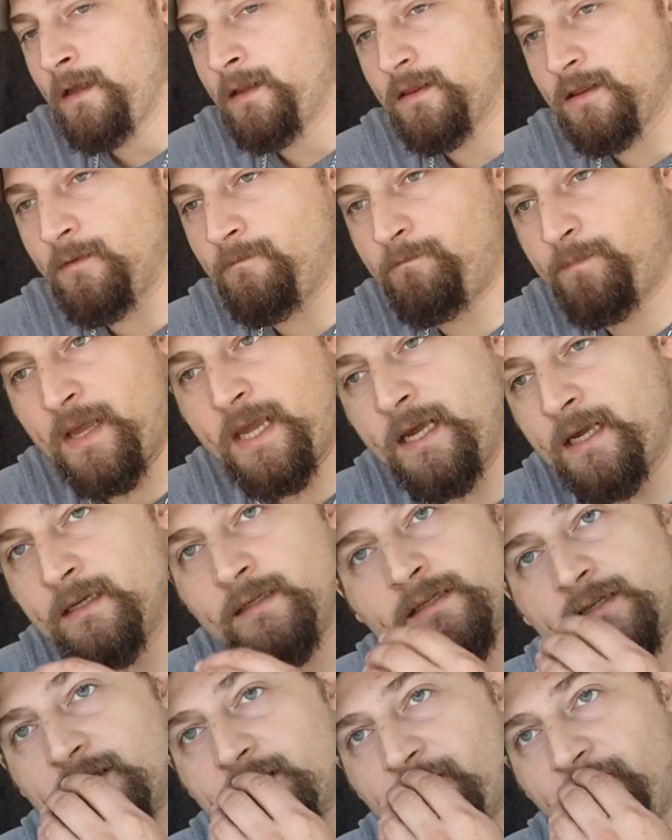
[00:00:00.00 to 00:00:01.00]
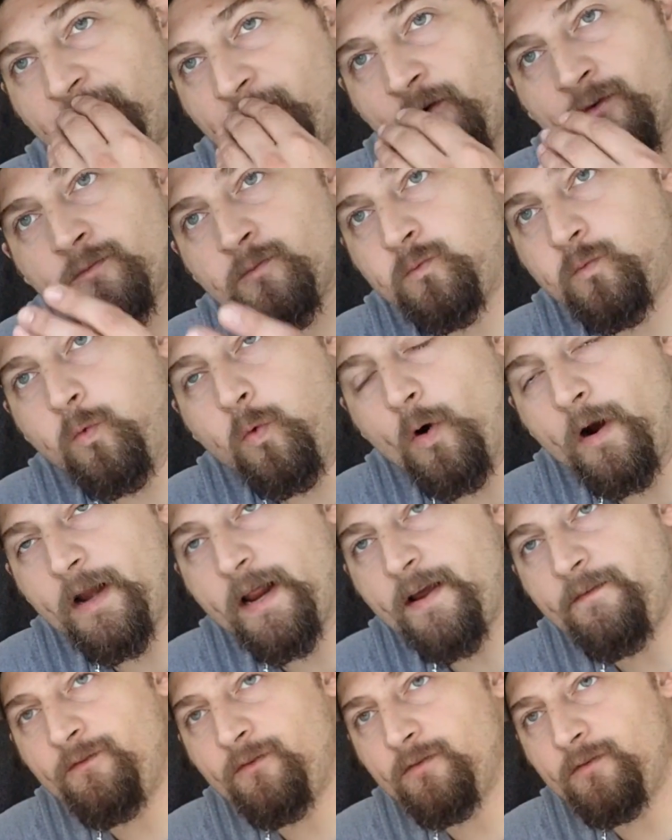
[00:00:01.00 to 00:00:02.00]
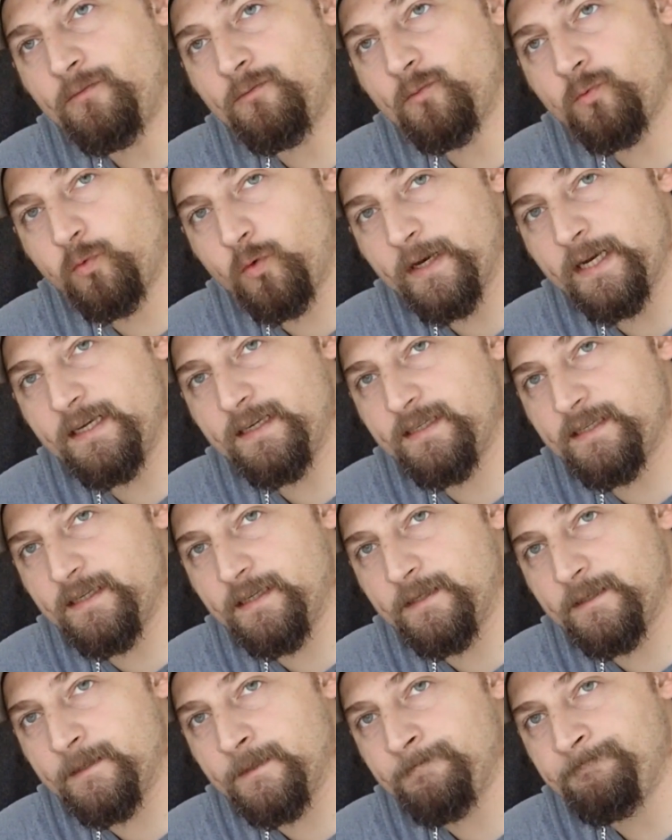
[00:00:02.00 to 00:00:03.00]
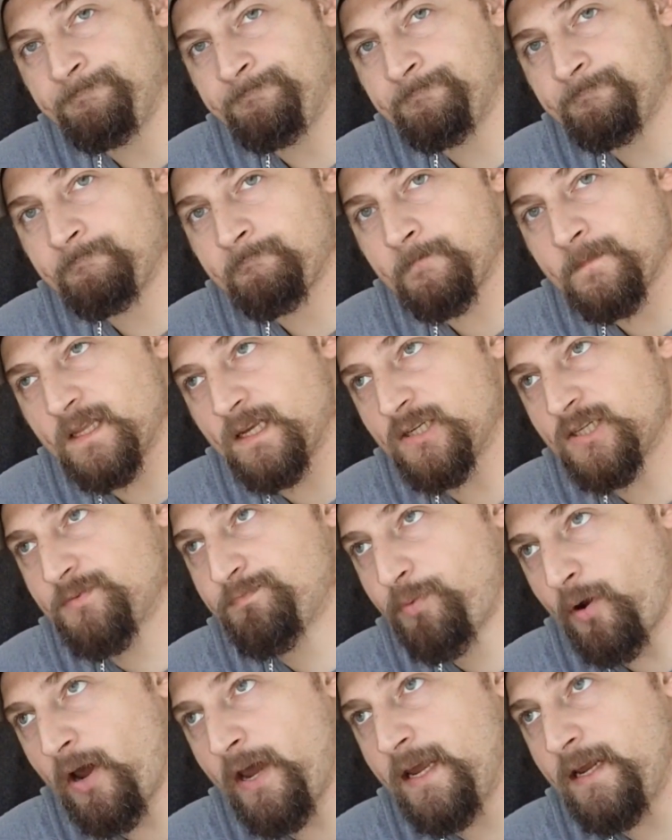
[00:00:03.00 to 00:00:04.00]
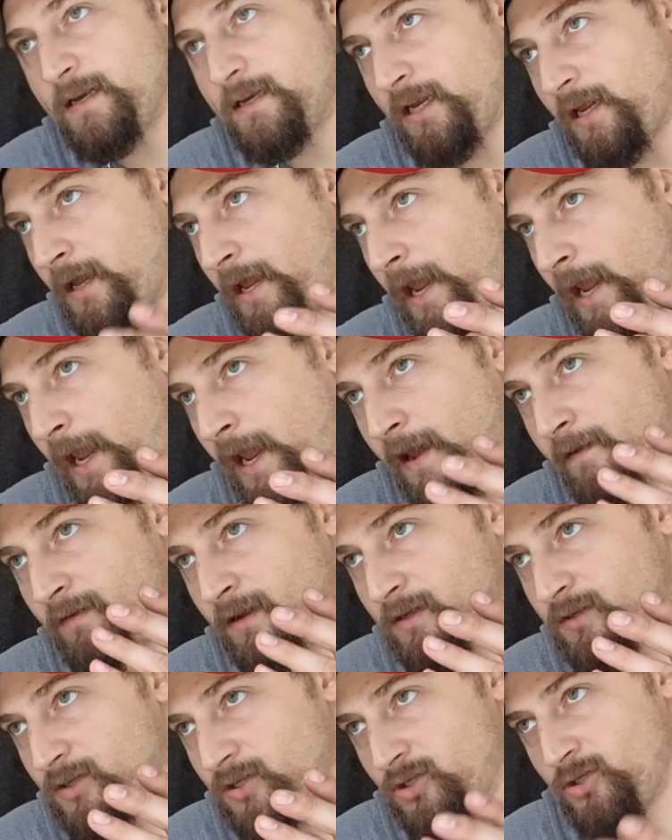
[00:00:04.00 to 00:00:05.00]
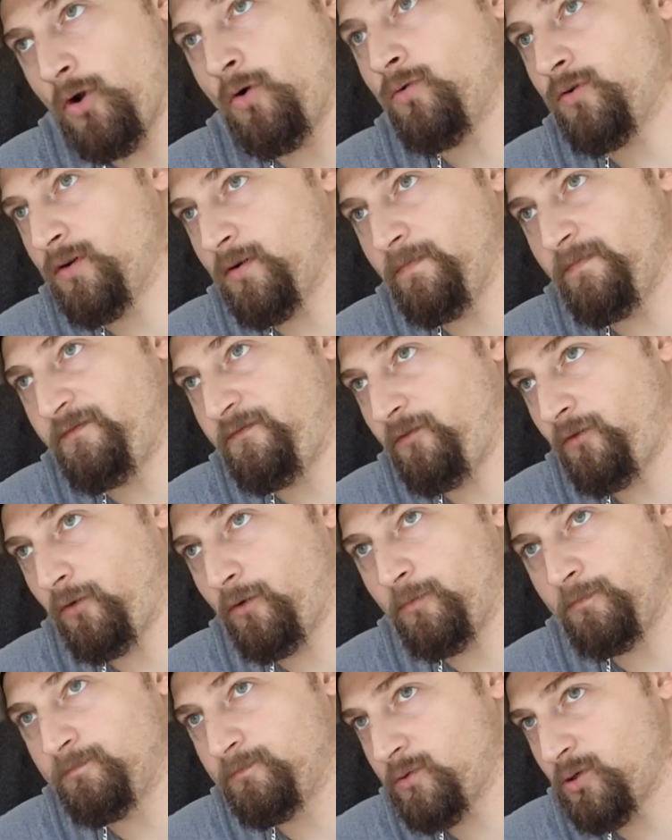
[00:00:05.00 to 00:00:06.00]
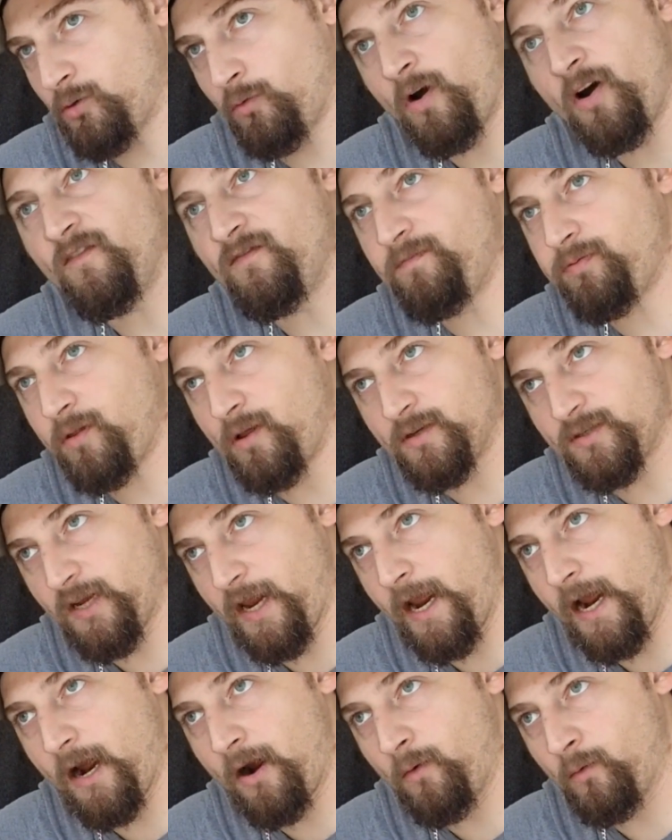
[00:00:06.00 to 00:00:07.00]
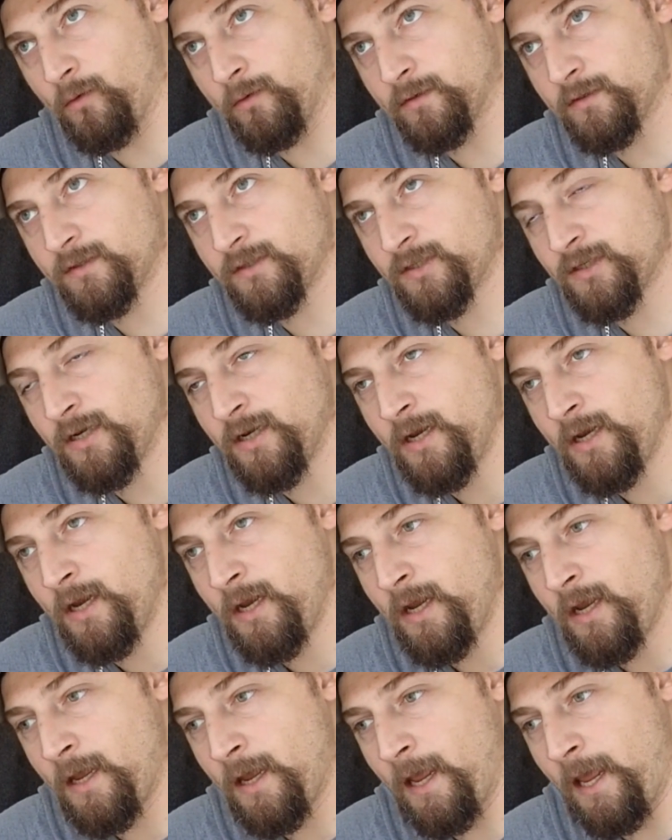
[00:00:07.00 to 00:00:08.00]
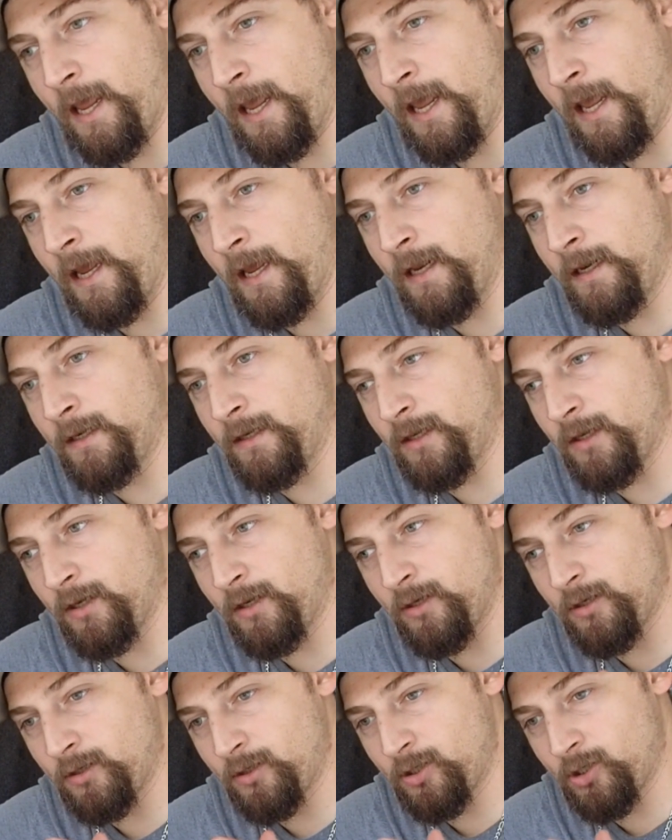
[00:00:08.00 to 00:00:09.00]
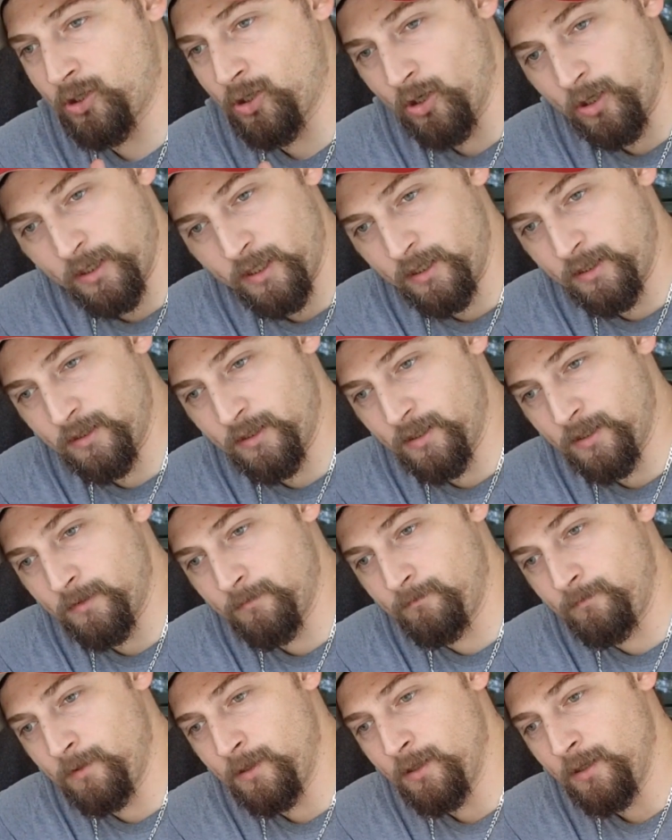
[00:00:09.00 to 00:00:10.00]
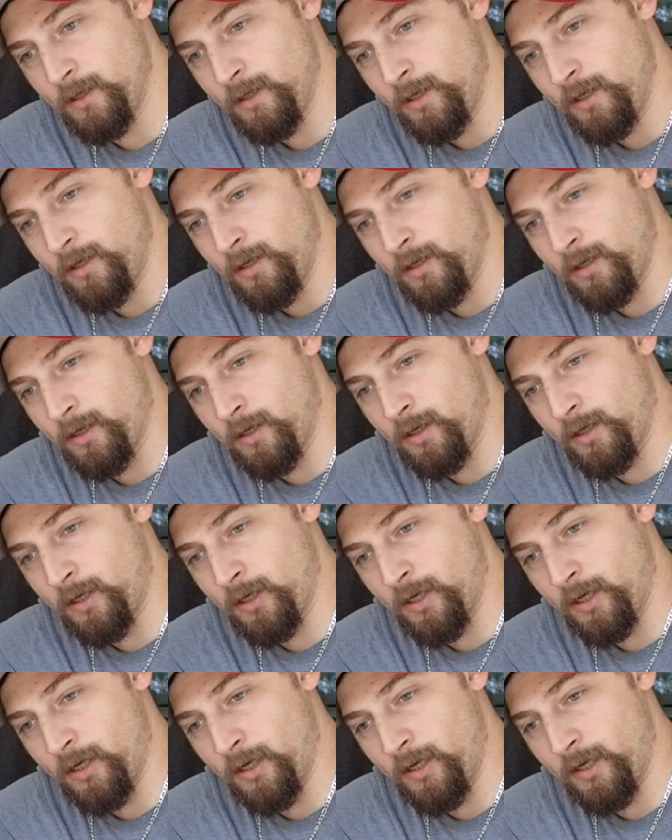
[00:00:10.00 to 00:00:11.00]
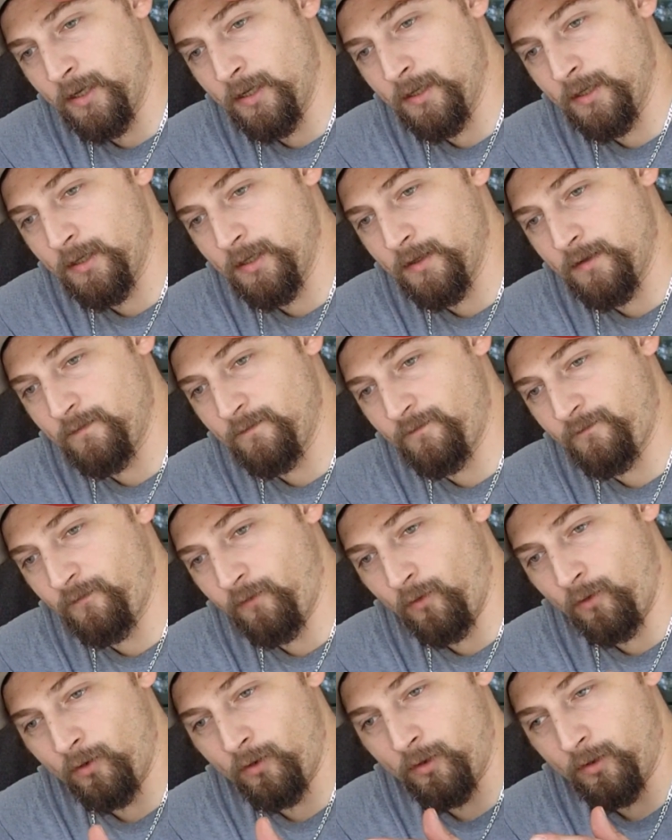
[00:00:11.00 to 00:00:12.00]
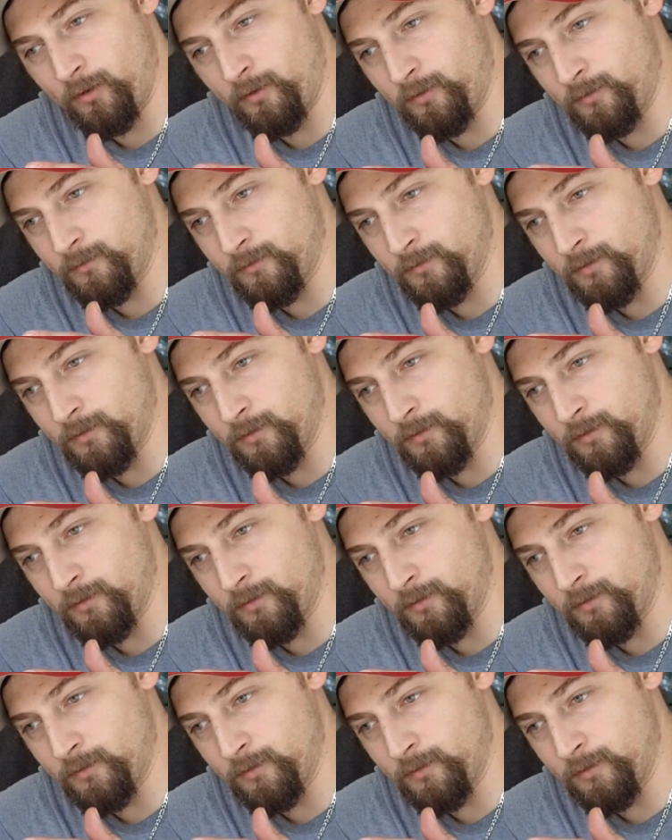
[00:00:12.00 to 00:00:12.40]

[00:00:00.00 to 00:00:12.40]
The beans, for whatever reason, despite having soaked them for 12 plus hours and cooking them for